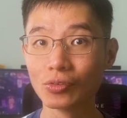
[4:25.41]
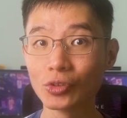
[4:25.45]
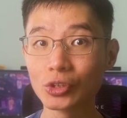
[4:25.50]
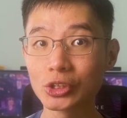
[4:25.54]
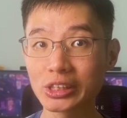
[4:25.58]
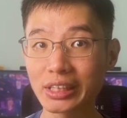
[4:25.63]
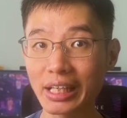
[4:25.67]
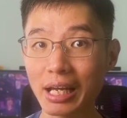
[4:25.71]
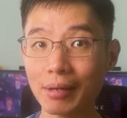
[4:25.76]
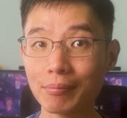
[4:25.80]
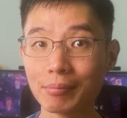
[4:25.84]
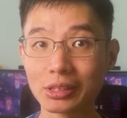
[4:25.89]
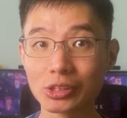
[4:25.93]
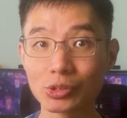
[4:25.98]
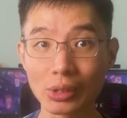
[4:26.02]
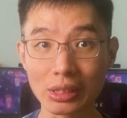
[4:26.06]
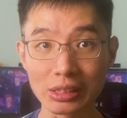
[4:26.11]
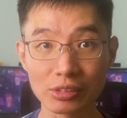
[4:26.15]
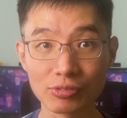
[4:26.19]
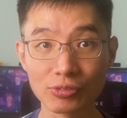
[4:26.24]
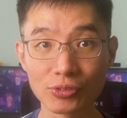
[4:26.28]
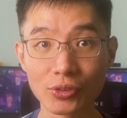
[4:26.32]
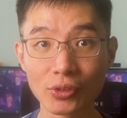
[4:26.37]
which can be
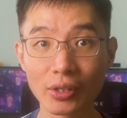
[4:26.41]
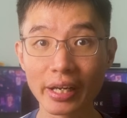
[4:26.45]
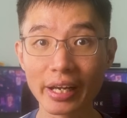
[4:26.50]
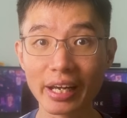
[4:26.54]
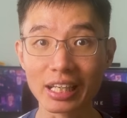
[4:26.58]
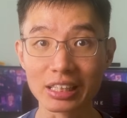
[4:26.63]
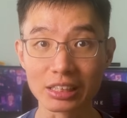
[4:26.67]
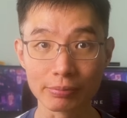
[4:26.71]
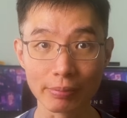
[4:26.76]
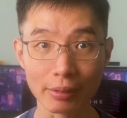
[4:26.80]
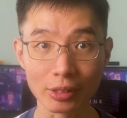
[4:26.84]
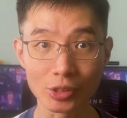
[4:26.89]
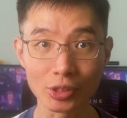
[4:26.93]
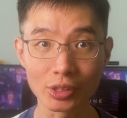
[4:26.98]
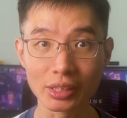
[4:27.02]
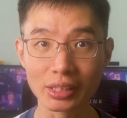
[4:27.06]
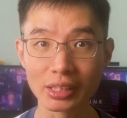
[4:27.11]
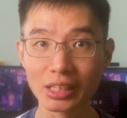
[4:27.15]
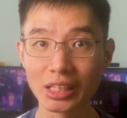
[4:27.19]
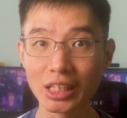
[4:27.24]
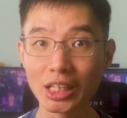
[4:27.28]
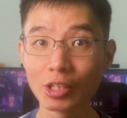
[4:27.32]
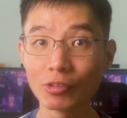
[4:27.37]
stressful,
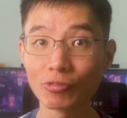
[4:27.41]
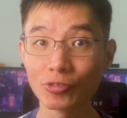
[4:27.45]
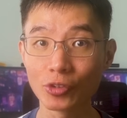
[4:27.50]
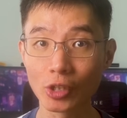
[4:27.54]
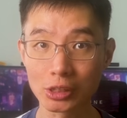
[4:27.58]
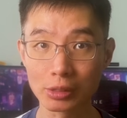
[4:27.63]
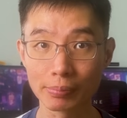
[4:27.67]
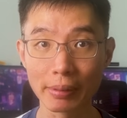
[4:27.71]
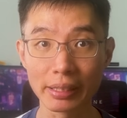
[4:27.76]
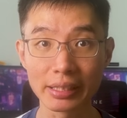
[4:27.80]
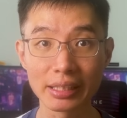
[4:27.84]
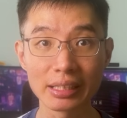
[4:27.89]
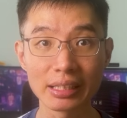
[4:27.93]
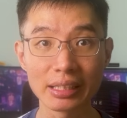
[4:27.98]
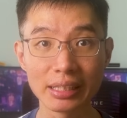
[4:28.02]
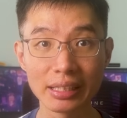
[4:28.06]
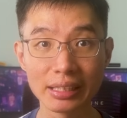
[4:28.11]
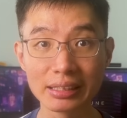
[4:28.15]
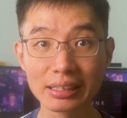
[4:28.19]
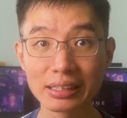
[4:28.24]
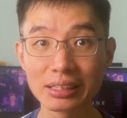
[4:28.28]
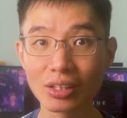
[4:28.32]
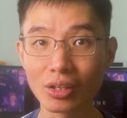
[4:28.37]
especially if your spending
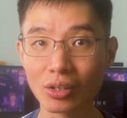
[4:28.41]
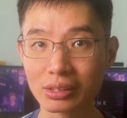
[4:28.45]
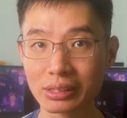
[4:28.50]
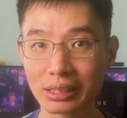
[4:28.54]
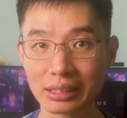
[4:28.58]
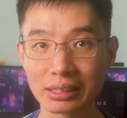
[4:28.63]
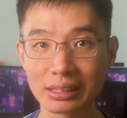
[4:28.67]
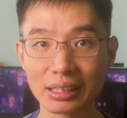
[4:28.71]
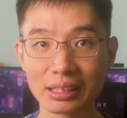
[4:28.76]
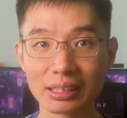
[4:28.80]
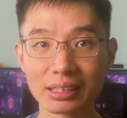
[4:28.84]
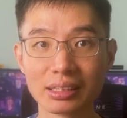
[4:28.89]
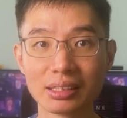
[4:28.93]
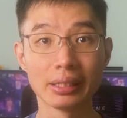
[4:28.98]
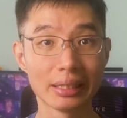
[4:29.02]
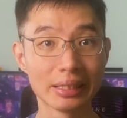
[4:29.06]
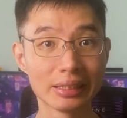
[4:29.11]
isn't consistent.